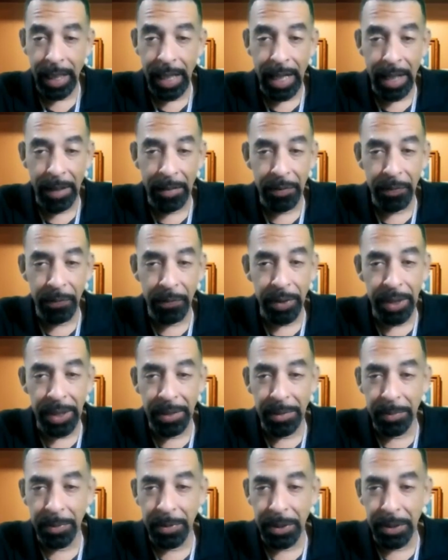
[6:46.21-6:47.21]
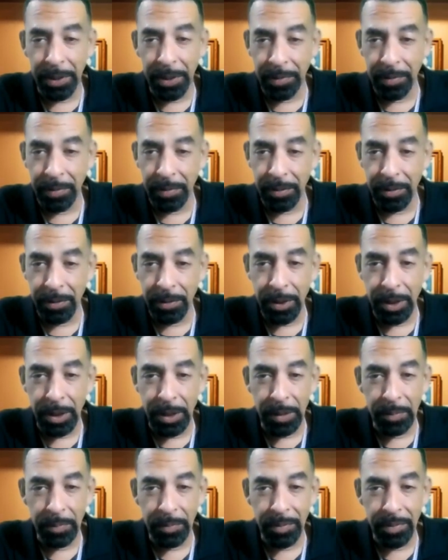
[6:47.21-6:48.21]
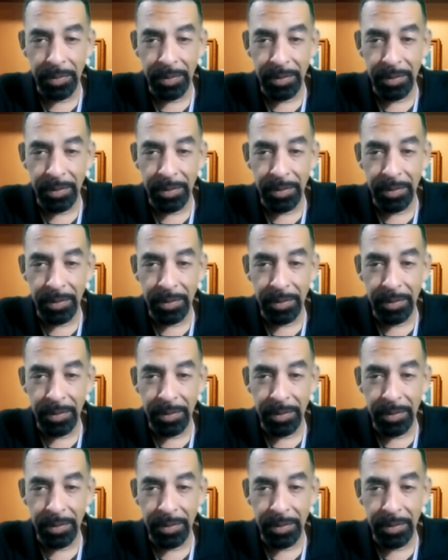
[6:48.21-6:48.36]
have the freedom to, you know,